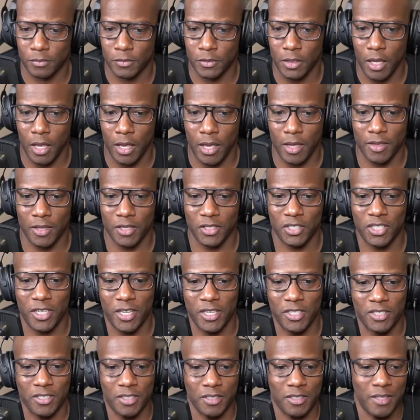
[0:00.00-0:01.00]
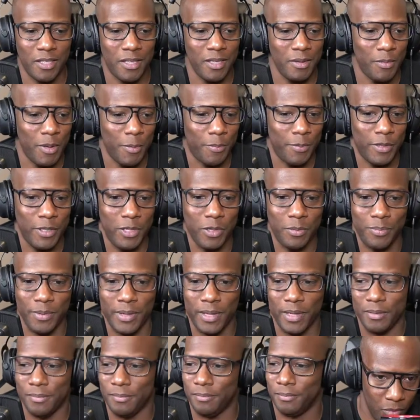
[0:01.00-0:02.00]
Hey, they changed the theme up a little
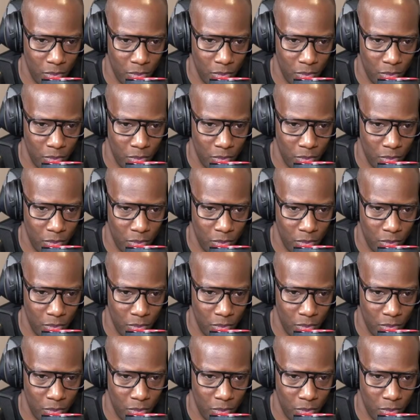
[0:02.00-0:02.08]
bit.